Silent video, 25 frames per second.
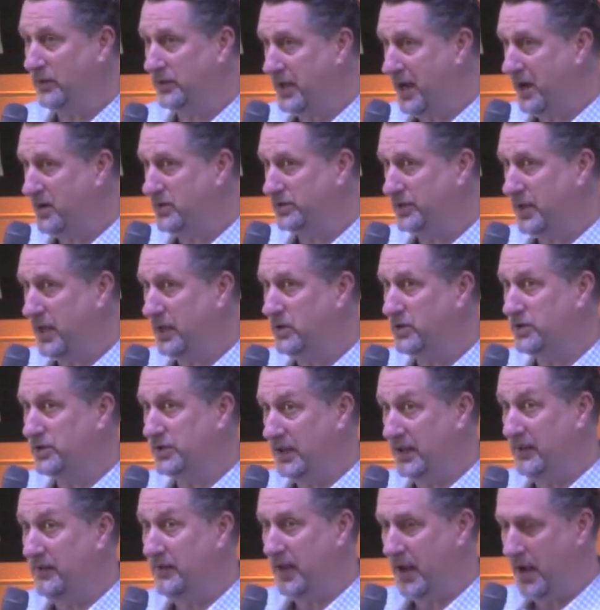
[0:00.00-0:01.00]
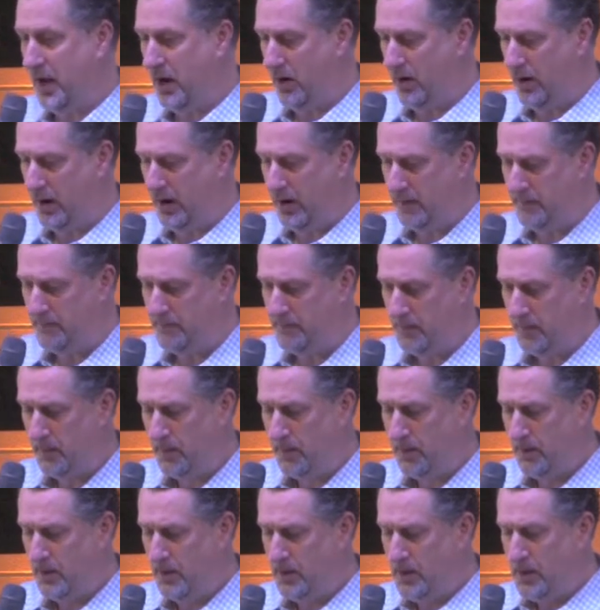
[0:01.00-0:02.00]
care centers in the area.
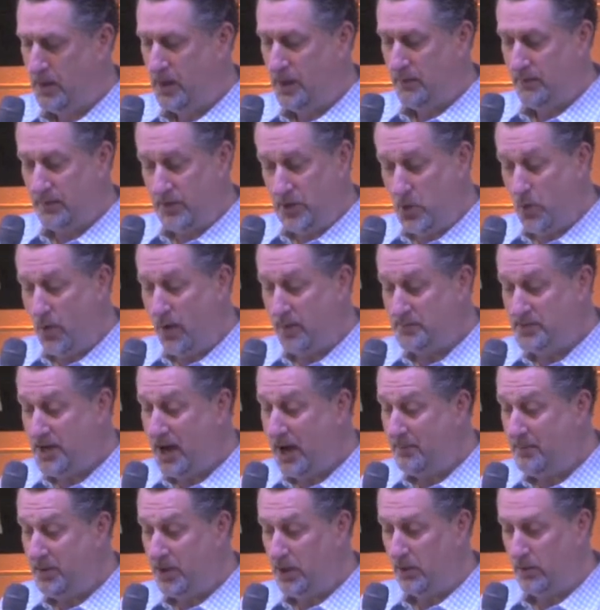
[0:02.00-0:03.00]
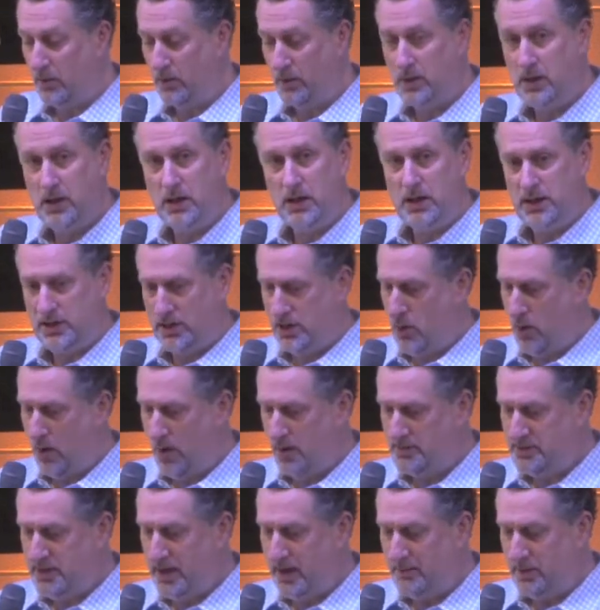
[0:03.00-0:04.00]
The UMW. The
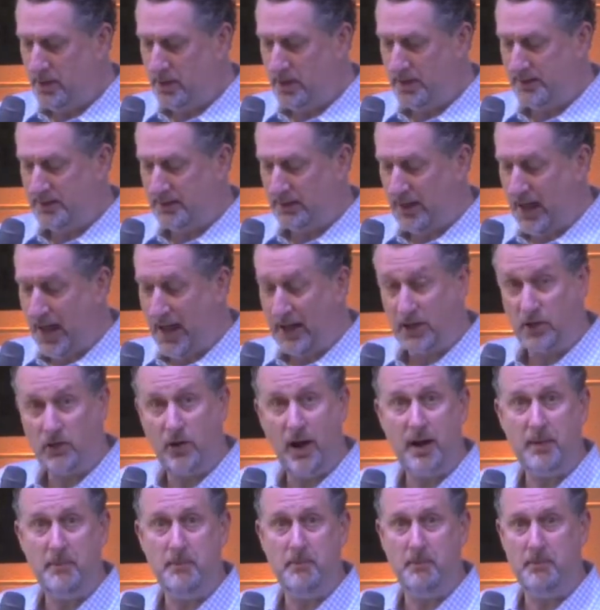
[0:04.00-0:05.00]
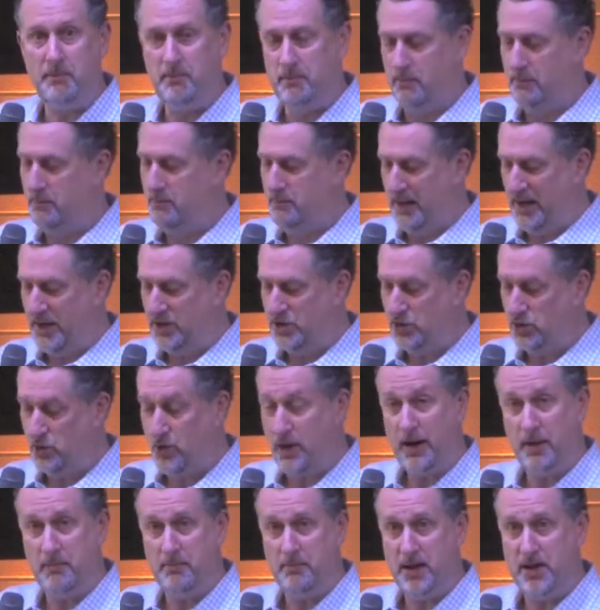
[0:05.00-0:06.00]
UMW does a lot of great
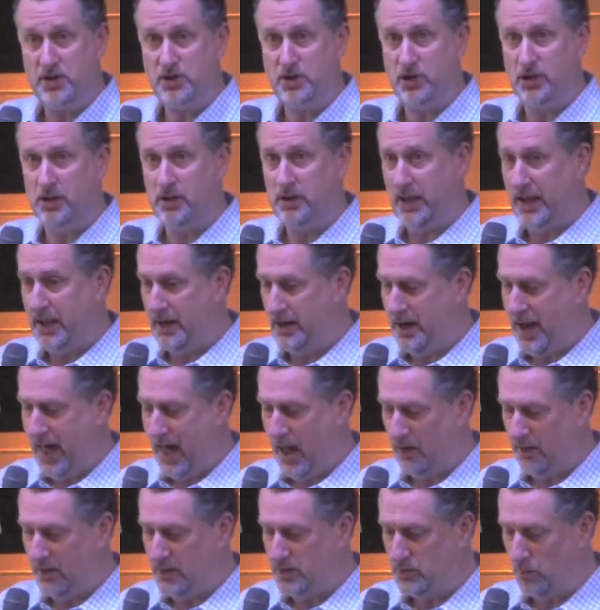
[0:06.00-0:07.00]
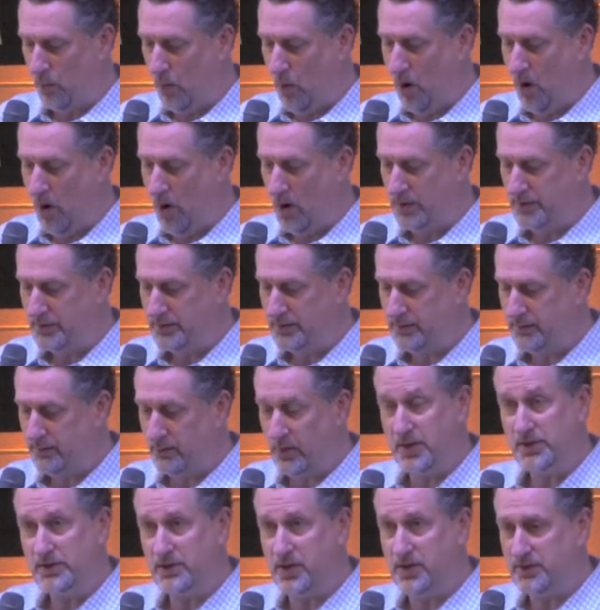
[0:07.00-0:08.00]
ministry and mission in and out of these walls.
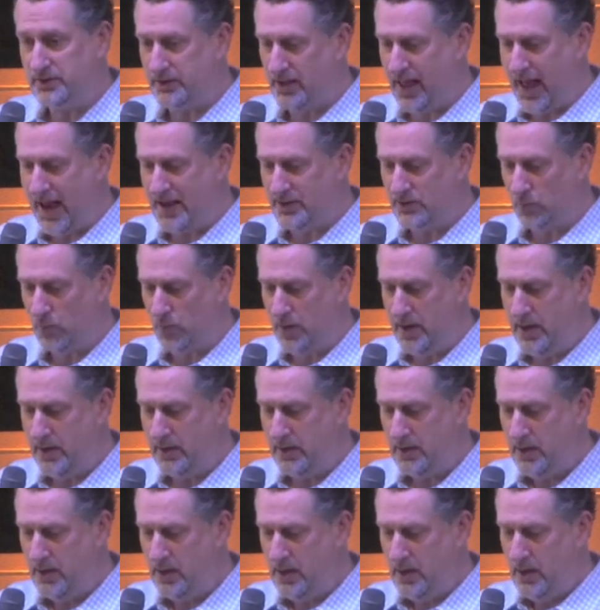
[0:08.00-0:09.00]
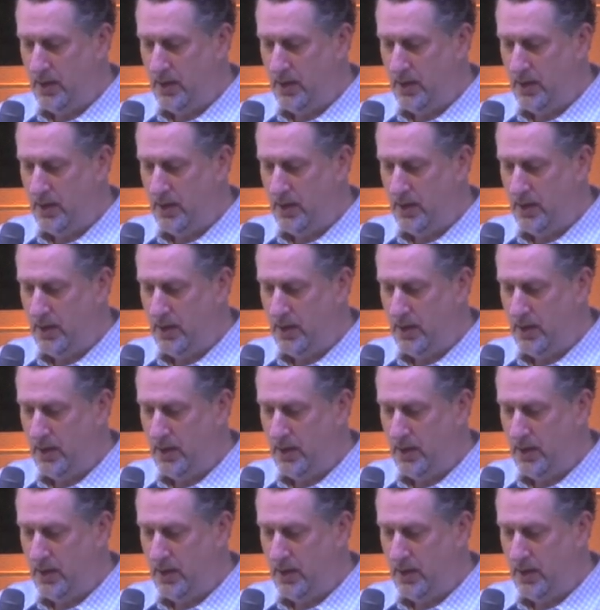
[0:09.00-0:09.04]
For instance, last week,